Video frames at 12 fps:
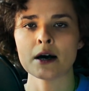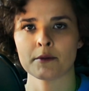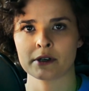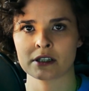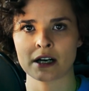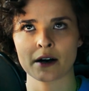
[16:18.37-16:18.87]

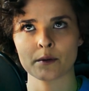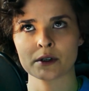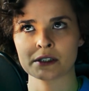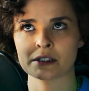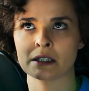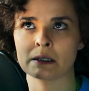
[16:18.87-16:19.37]
but you're now
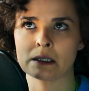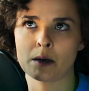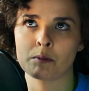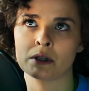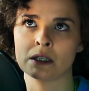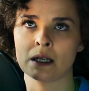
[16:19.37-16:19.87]
wanting to like
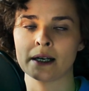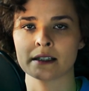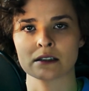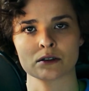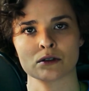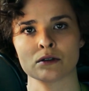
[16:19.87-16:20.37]
apply
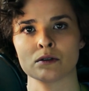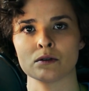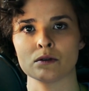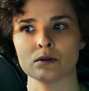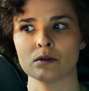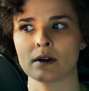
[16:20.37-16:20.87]
it
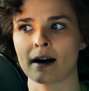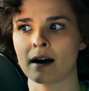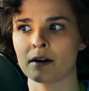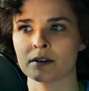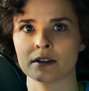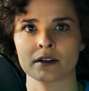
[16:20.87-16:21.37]
to
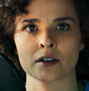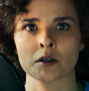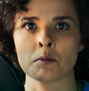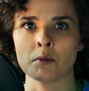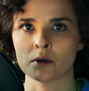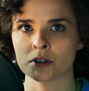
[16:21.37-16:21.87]
how they are
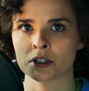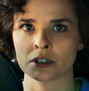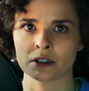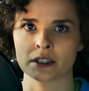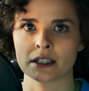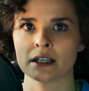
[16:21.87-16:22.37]

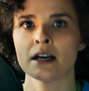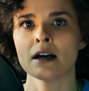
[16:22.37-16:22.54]
emotionally,